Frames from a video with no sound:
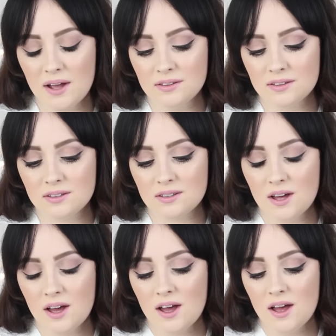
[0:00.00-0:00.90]
month
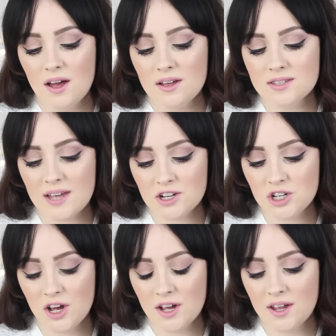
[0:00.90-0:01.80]

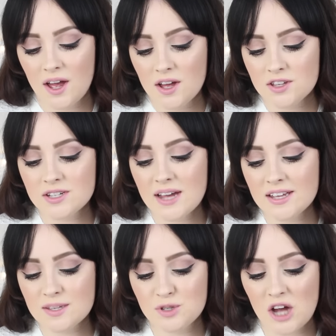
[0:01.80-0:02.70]
section,
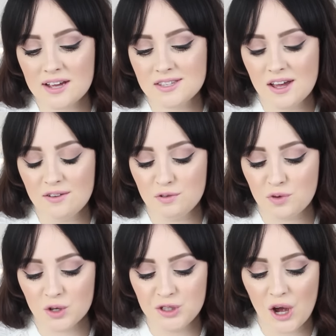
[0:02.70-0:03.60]
today's objective, we've
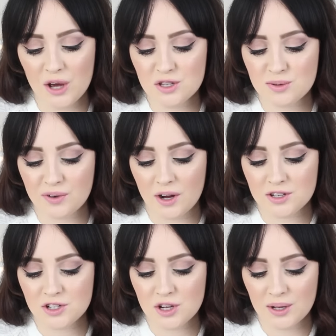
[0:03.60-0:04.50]
got notes, we've got our
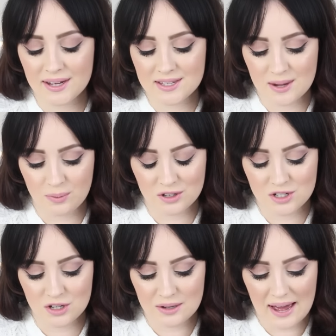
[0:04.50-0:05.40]
to-do list and what to
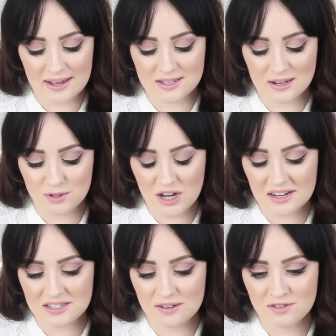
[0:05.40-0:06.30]
do next,
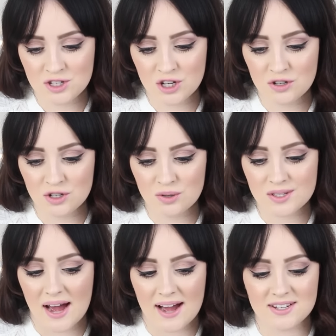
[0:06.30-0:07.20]
objectives,
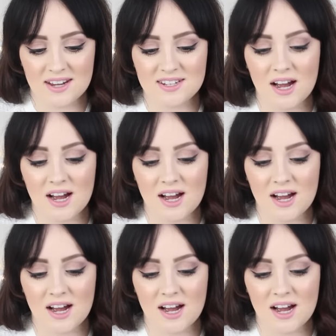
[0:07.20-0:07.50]
doodles and a